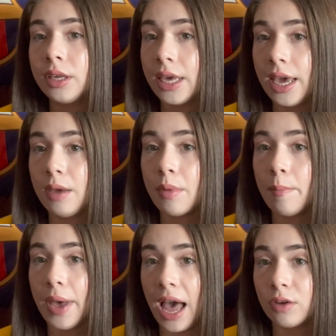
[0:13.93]
game
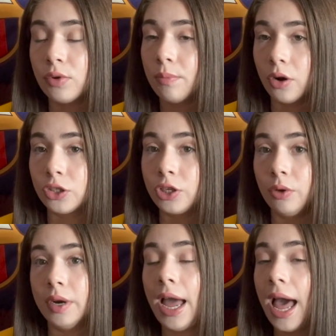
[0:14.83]
back for
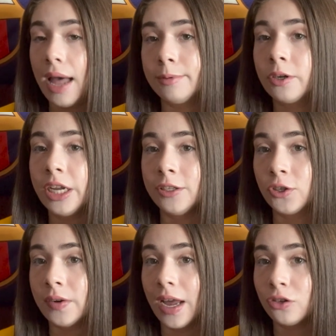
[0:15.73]
Barcelona after
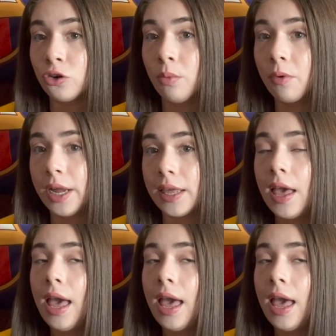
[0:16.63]
international break.